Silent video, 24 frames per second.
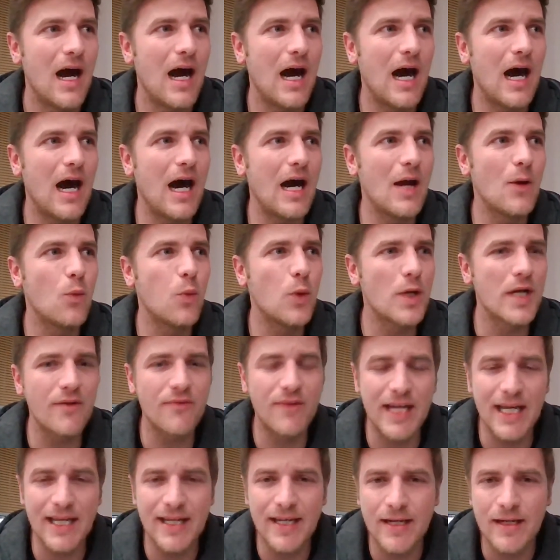i would have
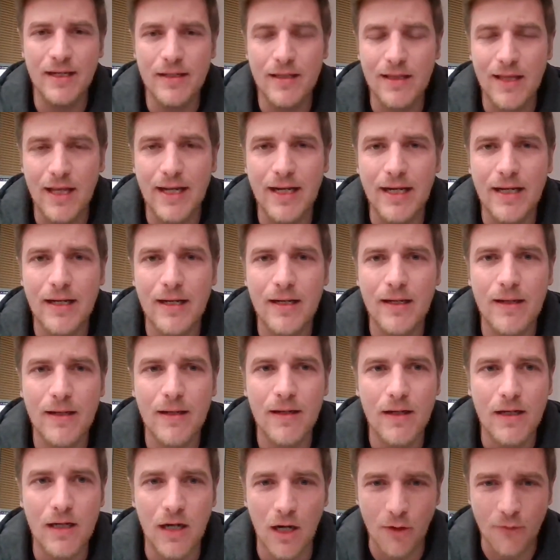getting like
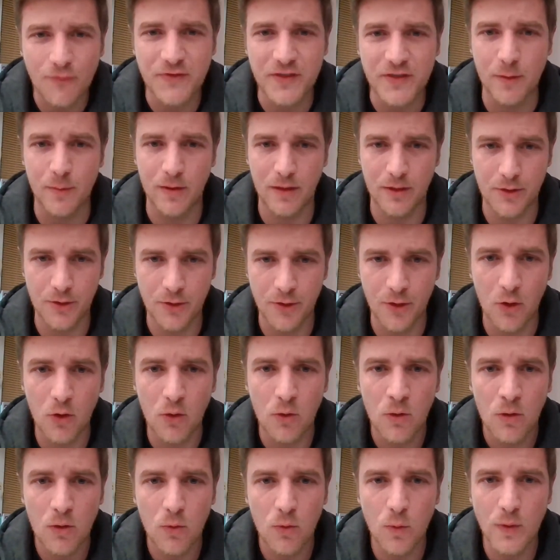comfortable you
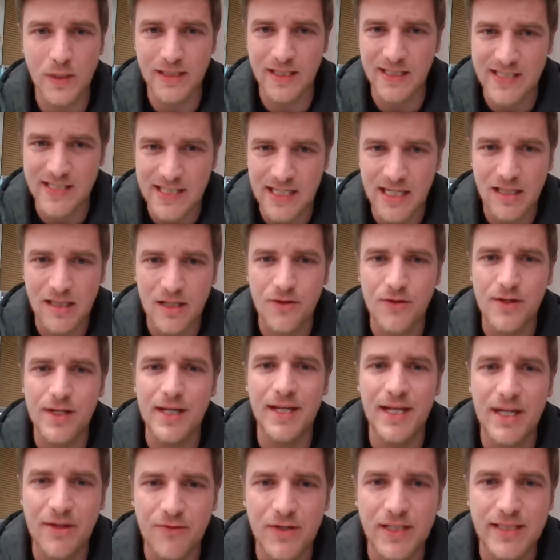know with the salary and
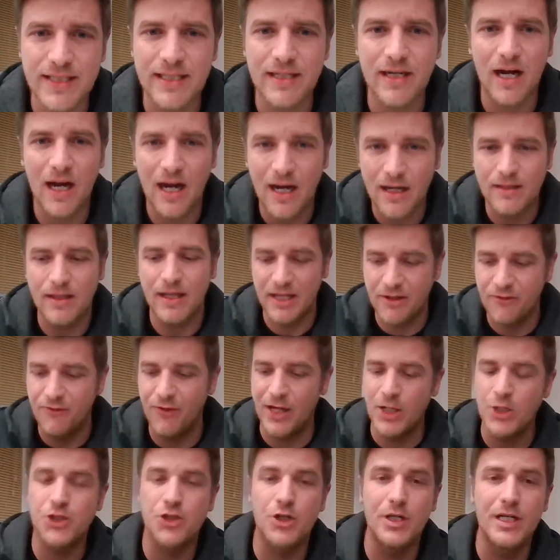everything
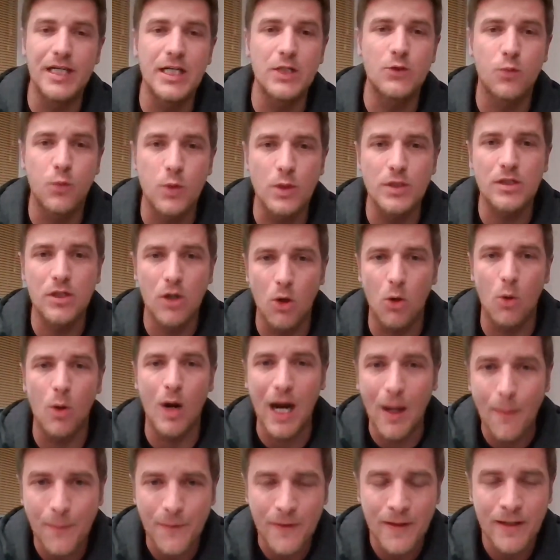eventually it would go
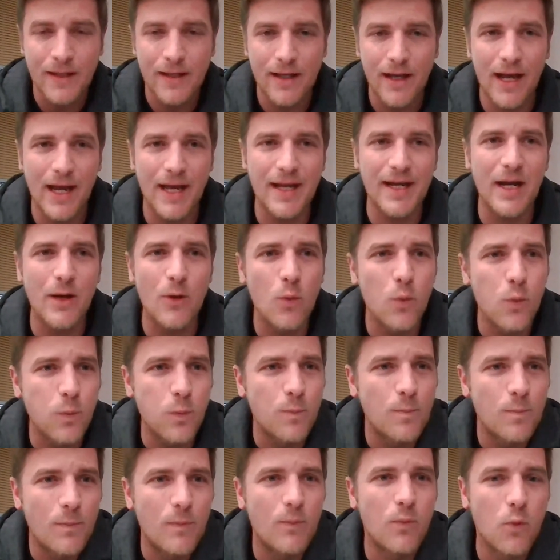up and i
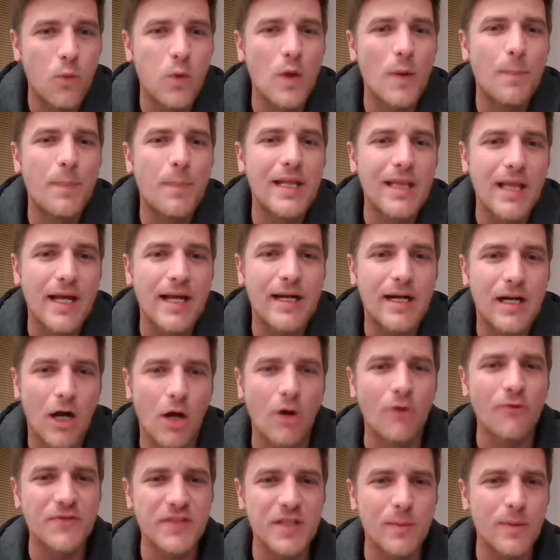would be like
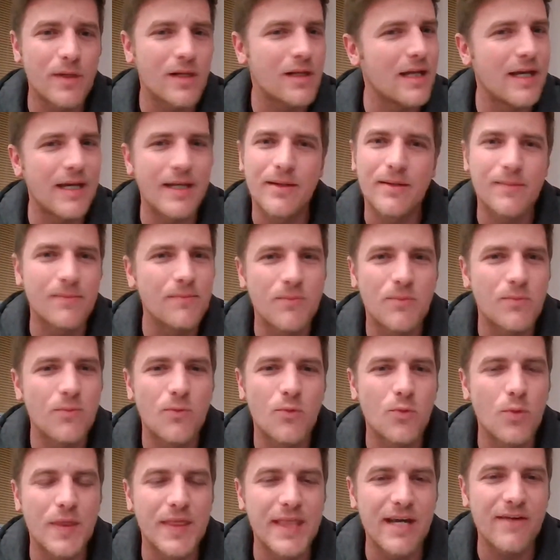comfortable and
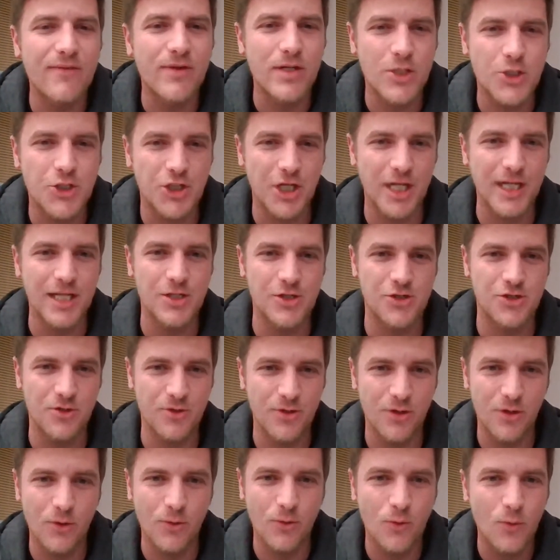would never change you
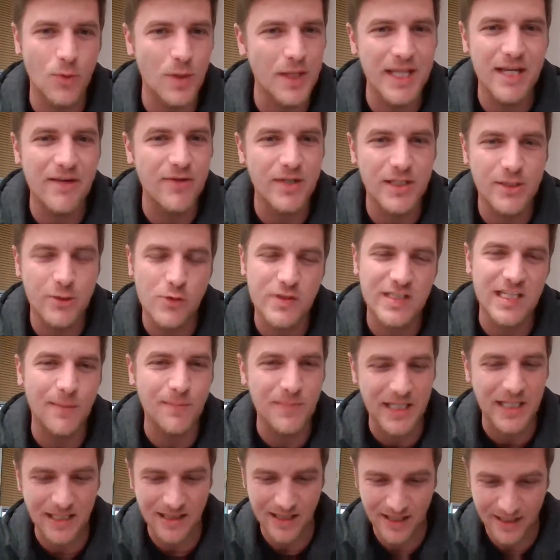know would never do
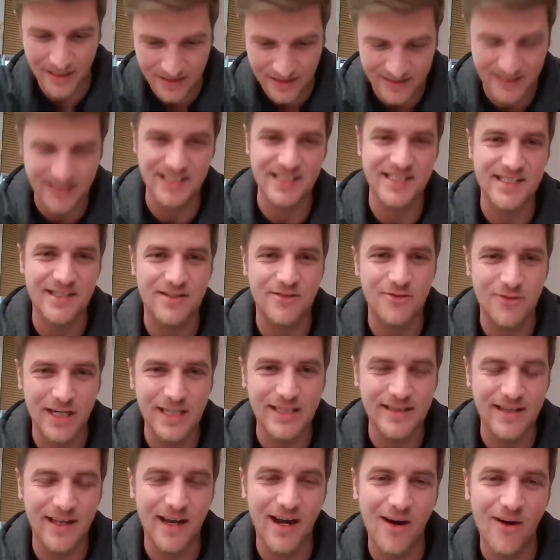something like this right
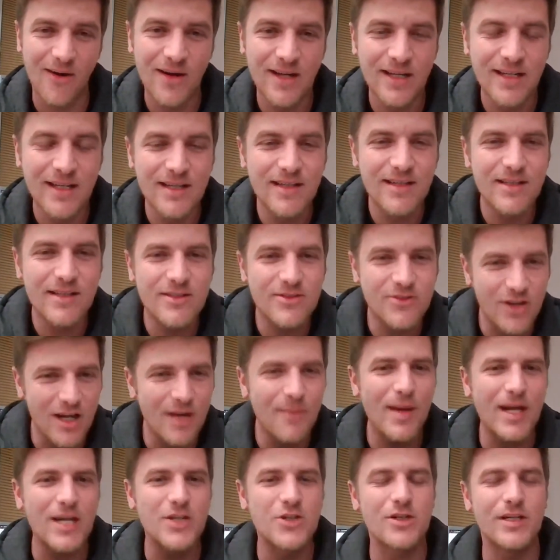now so i'm
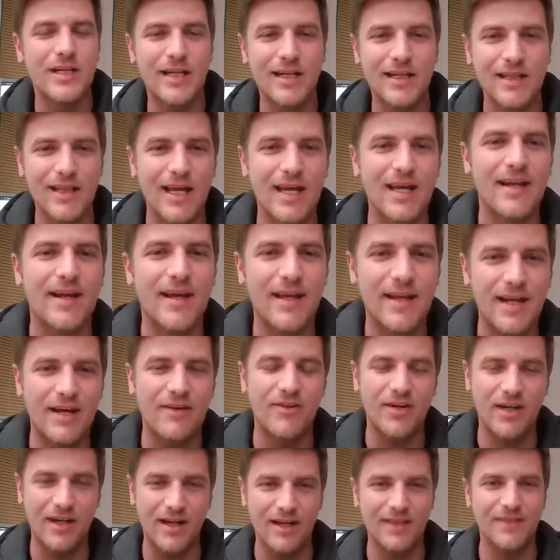actually glad i never
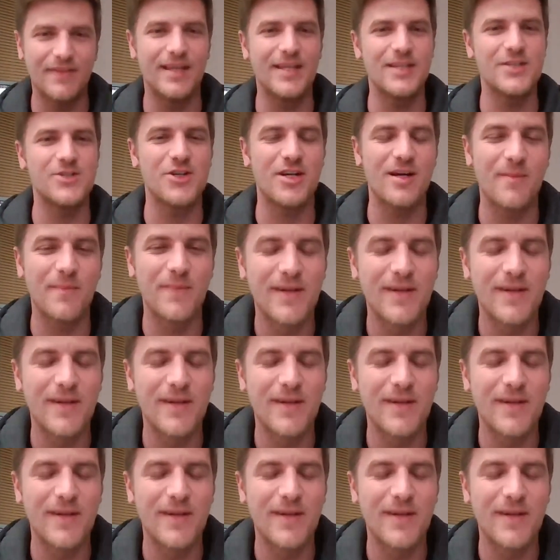got that job